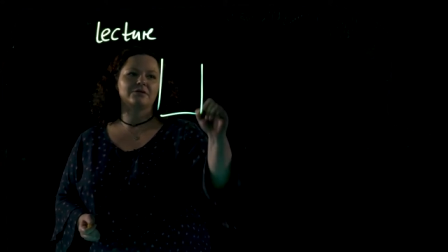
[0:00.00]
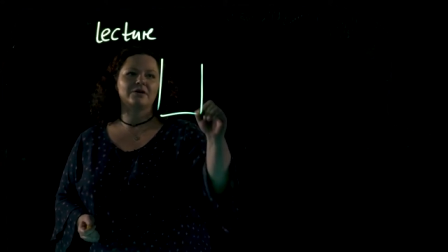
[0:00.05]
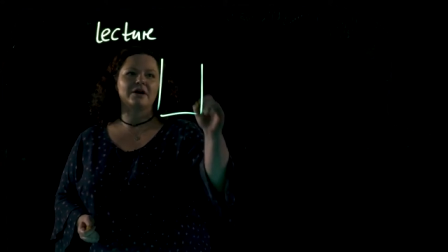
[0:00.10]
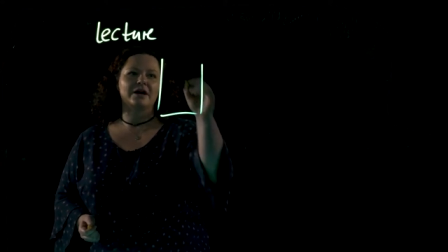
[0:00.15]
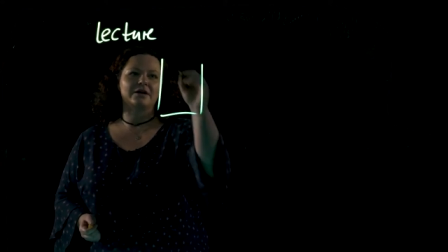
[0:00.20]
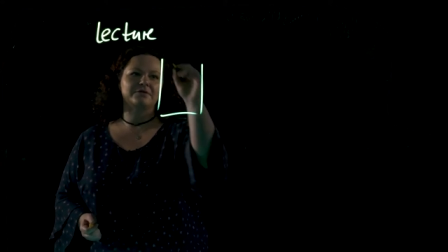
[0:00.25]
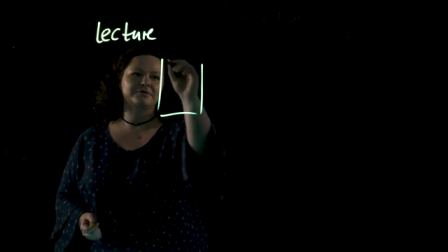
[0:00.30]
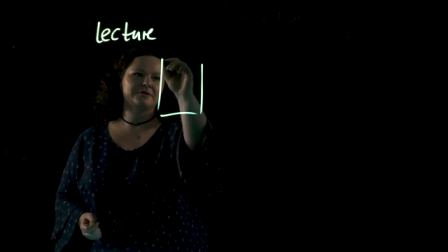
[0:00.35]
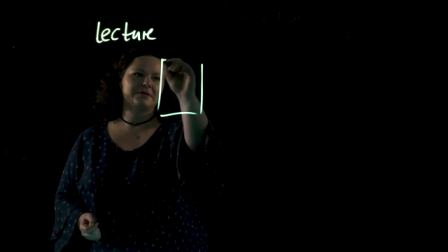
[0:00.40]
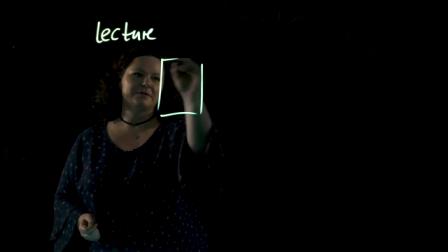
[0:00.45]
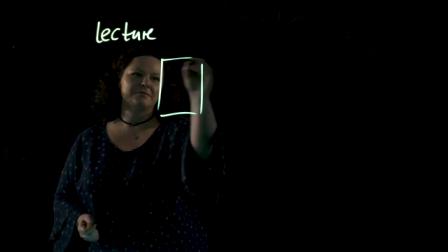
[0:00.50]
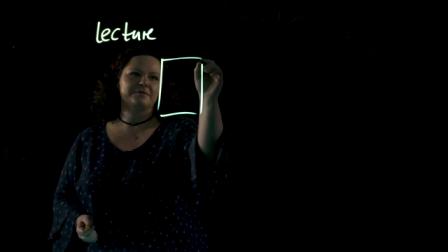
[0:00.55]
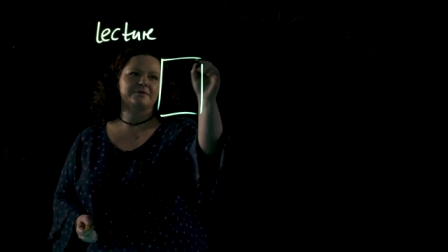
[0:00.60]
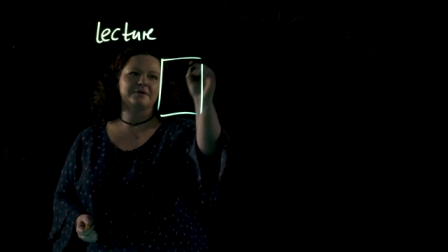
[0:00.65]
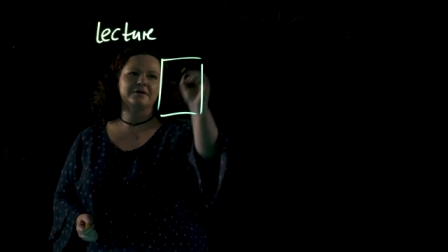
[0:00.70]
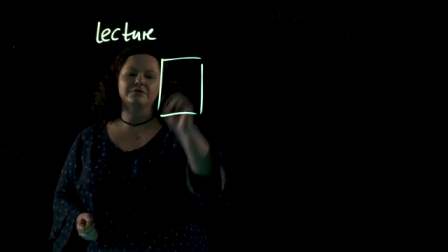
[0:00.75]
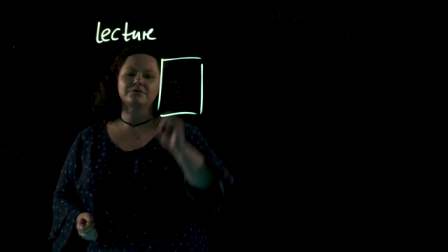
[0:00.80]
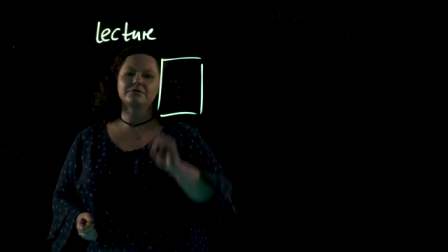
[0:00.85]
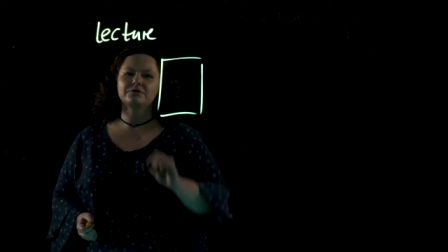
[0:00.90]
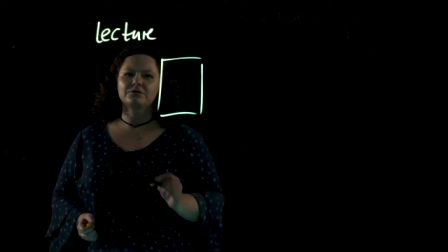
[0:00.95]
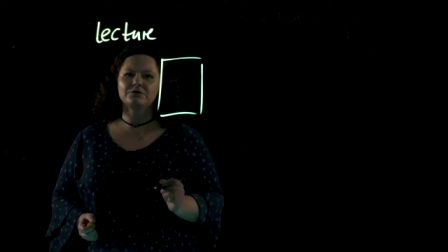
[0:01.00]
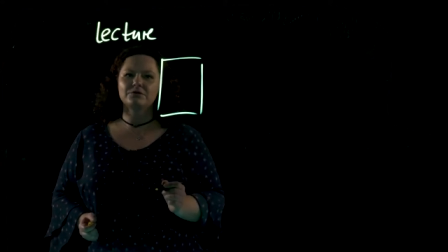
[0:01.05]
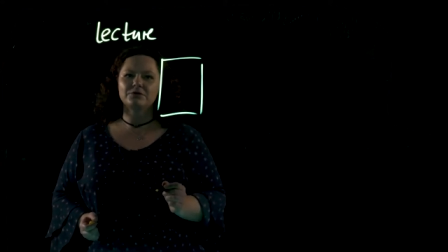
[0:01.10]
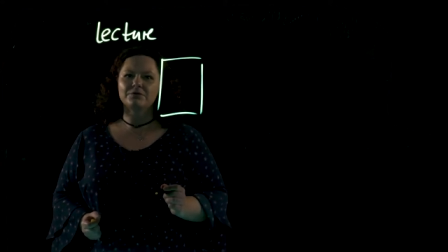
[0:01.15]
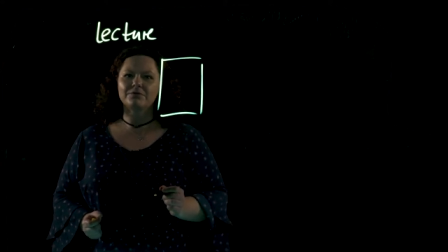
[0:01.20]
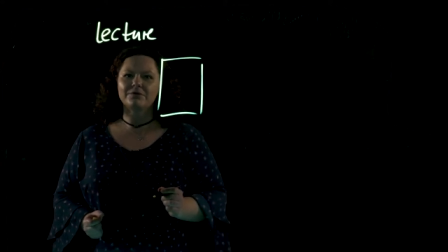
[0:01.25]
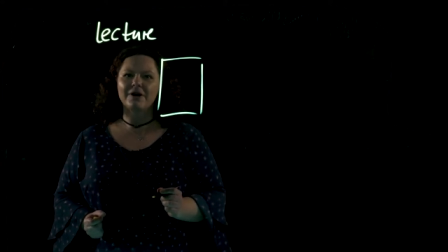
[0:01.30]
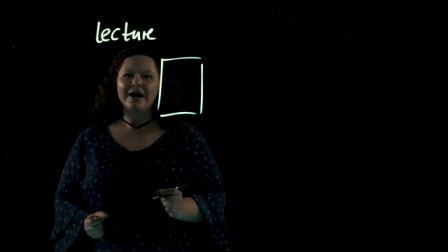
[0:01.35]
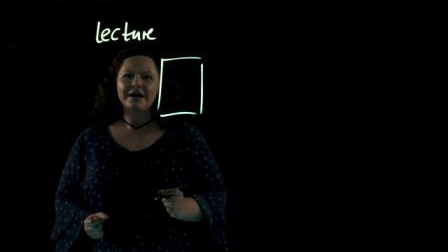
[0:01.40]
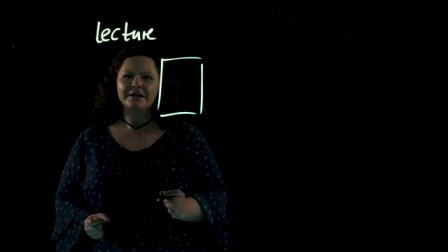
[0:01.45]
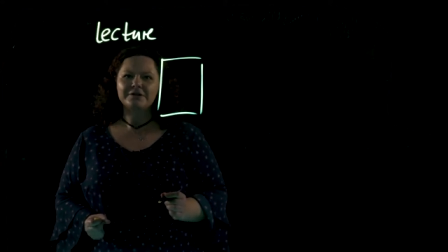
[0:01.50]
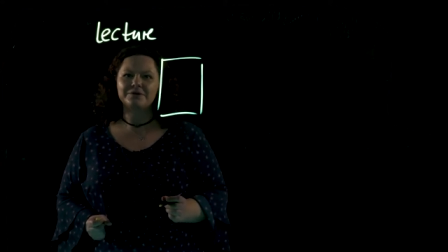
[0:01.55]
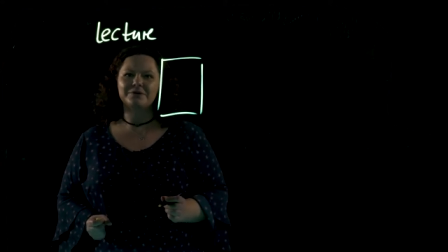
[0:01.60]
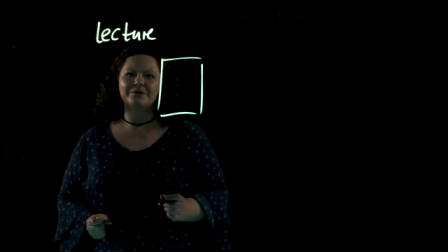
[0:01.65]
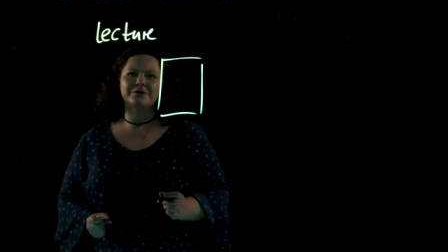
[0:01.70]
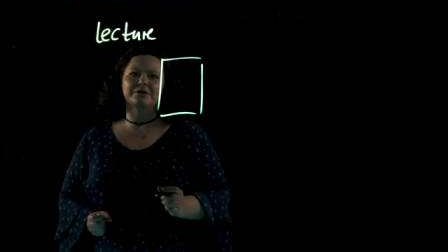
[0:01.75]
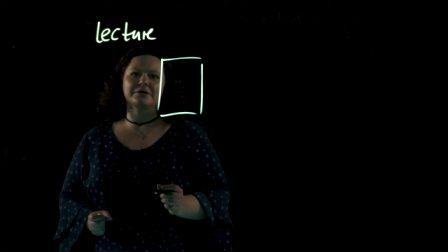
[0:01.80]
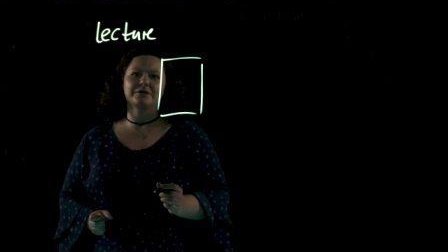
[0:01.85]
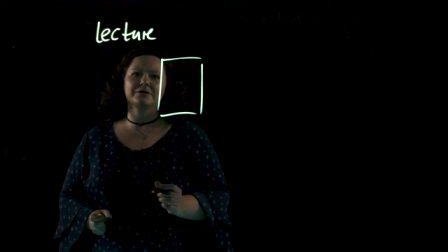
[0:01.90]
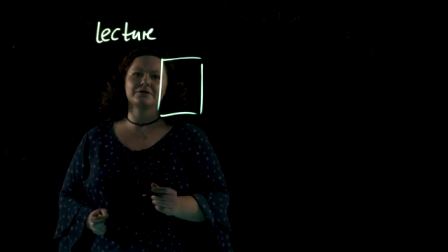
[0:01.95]
you have something to write
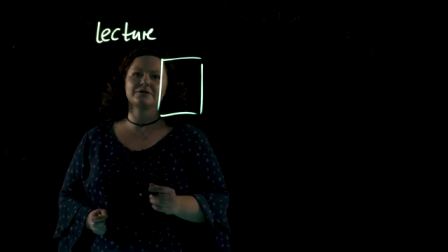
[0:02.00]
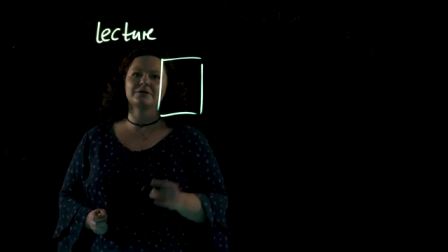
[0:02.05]
on.